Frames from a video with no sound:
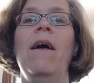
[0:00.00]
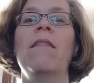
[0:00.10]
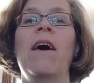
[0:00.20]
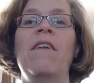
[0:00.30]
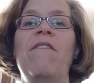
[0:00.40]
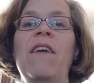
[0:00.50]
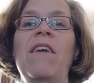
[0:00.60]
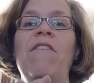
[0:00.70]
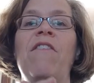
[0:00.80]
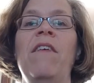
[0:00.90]
A lot of
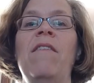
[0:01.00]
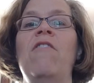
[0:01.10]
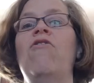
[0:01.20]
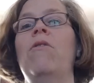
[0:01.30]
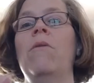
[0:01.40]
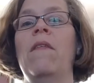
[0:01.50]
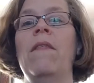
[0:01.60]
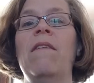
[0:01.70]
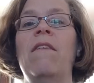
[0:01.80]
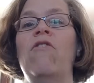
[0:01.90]
if this is true,
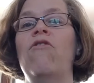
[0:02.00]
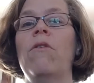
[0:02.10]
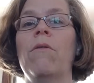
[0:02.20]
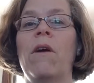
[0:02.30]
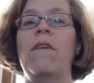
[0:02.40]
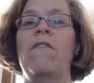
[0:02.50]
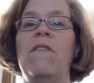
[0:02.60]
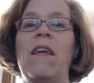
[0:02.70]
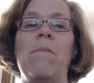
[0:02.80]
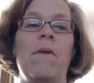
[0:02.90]
then this is true kind of
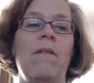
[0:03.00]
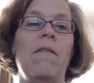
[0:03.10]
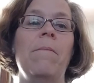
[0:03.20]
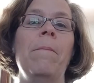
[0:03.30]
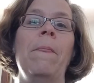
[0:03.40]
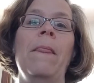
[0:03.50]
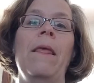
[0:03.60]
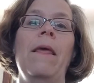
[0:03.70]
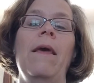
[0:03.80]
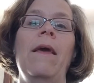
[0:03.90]
statements.
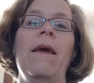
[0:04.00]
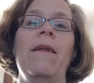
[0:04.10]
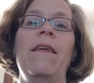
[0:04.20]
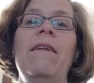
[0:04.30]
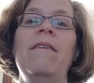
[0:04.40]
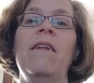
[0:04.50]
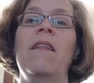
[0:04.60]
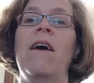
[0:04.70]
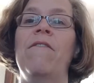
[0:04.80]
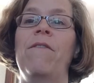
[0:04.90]
And did a
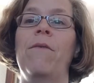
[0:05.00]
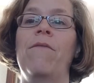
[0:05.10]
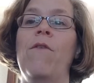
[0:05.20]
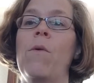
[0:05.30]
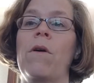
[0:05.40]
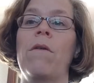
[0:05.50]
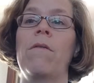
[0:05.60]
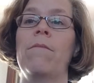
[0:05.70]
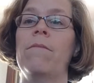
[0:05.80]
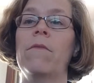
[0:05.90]
lot for
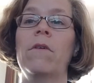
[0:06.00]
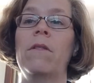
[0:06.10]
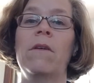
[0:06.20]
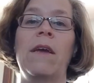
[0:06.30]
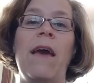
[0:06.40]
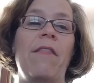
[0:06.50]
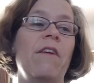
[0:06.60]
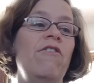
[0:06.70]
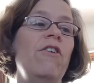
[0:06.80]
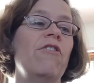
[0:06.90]
the
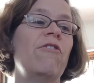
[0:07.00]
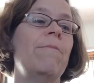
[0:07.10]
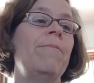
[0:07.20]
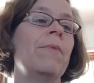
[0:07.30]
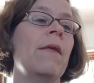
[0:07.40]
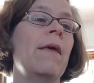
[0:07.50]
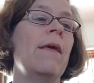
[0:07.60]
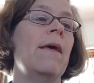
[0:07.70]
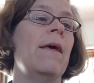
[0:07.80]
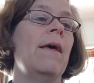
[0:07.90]
Catholic Church.
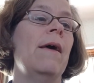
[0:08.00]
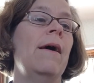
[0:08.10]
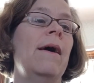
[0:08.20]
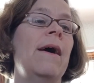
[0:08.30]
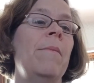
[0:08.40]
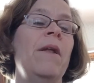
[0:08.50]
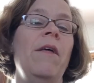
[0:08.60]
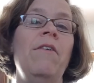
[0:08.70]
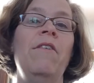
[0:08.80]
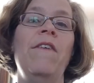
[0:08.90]

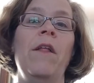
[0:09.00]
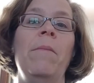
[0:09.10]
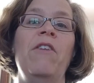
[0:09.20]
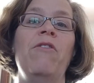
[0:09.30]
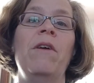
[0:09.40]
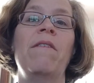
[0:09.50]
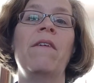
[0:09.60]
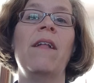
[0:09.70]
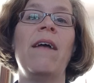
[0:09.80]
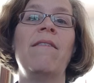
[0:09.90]
Another development during
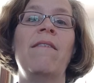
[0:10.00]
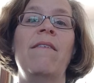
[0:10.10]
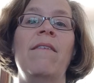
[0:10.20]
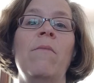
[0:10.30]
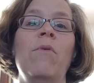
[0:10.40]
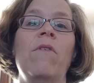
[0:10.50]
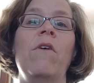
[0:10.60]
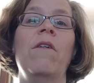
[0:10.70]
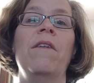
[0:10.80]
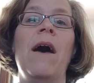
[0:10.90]
scholasticism was
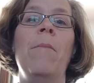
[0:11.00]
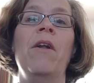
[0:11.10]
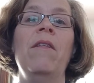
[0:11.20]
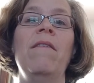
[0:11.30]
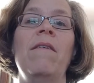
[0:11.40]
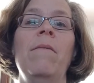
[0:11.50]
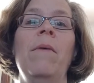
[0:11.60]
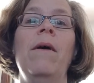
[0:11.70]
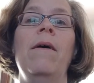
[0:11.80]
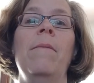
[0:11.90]
called
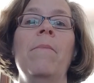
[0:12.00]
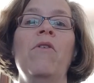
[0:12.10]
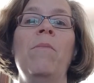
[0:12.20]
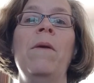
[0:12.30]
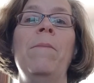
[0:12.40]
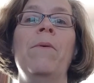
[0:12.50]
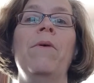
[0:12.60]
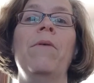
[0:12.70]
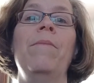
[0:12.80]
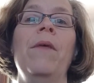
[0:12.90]
nominalism. Most
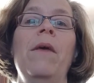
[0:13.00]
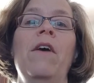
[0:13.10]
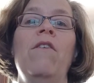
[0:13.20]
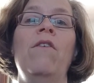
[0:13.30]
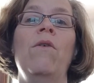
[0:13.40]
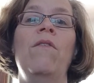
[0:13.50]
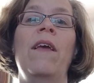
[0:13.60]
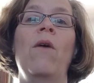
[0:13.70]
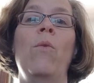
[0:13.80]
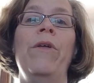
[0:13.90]
people
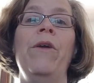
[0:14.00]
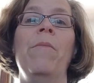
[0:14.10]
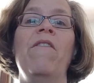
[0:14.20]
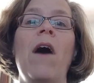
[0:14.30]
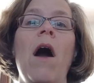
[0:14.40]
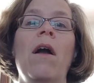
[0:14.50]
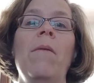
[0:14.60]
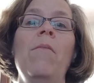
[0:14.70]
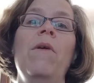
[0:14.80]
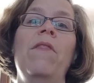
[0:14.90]
associate William of
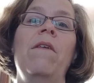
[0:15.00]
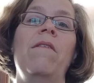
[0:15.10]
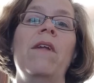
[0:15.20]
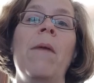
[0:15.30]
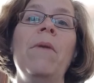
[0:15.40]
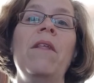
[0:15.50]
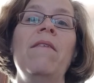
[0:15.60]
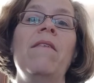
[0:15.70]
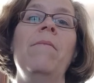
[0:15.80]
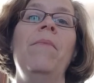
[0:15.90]
Ockham with this
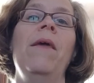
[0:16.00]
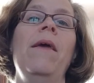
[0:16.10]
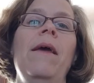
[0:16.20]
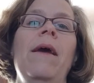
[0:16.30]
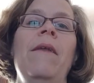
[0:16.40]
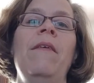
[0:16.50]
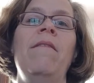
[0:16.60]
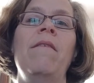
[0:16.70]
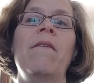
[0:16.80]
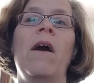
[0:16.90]
nominalism. And
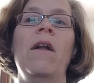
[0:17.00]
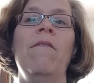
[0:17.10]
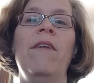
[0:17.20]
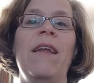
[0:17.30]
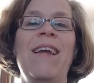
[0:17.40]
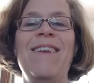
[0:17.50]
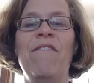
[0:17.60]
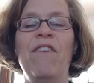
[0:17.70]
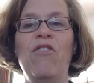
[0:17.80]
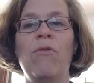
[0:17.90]
this is kind of an
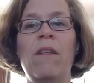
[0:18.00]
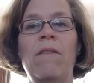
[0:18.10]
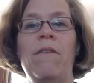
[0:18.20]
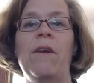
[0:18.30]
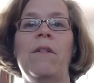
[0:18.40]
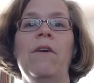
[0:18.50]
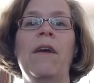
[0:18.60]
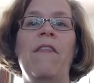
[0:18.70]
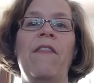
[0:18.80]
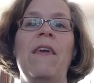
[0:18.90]
individualistic
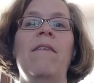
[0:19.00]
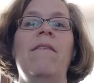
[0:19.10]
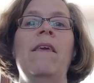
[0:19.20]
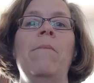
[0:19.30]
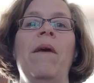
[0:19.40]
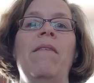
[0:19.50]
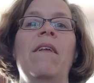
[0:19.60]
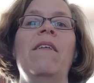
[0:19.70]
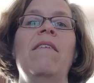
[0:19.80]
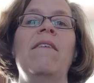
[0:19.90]
look at things. He
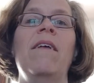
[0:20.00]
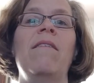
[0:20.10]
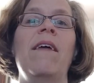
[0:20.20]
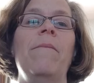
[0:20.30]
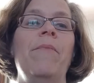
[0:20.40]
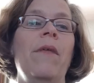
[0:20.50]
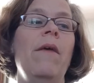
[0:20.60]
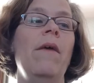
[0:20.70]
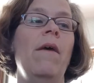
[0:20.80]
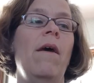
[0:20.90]
basically says that
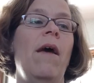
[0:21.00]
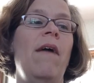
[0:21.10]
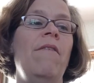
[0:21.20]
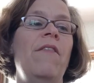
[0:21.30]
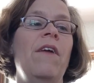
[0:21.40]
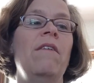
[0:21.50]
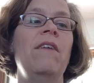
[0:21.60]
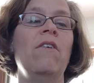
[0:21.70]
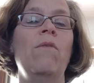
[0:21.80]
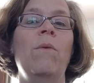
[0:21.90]
everything
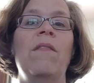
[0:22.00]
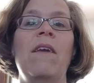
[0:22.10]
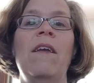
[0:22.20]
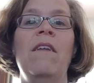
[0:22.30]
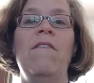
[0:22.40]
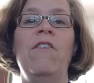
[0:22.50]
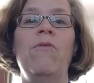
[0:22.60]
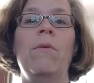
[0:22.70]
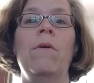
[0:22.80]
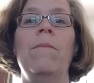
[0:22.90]
deals with the
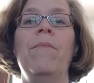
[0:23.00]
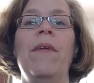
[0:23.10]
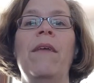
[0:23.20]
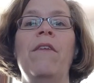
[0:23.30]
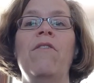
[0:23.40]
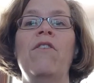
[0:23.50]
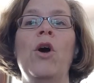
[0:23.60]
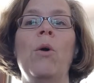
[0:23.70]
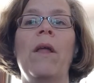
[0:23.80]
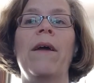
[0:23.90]
individual and there's
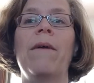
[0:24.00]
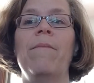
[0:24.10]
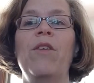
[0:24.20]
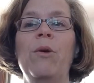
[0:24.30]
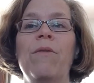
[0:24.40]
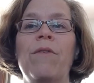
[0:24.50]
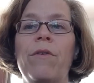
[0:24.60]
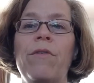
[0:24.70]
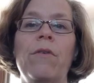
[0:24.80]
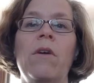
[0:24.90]
no
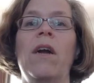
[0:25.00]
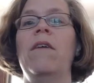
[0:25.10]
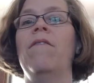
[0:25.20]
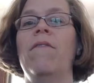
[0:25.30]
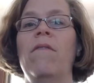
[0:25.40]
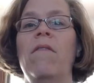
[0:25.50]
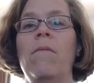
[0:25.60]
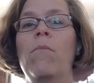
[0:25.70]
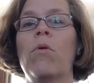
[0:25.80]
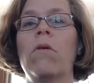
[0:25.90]
universal kind of
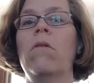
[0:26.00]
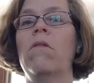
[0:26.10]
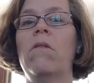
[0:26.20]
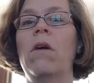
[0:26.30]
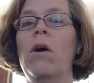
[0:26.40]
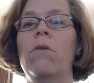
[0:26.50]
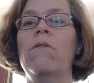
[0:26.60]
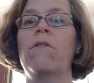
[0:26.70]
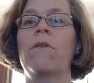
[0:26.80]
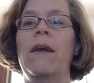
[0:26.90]
moral
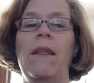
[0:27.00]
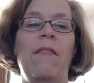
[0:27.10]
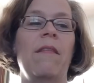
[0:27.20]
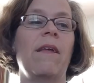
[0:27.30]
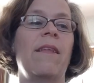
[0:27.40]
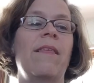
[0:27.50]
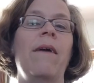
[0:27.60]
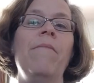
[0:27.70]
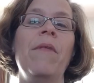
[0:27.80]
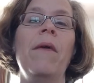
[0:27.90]
codes or anything like
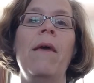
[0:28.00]
that.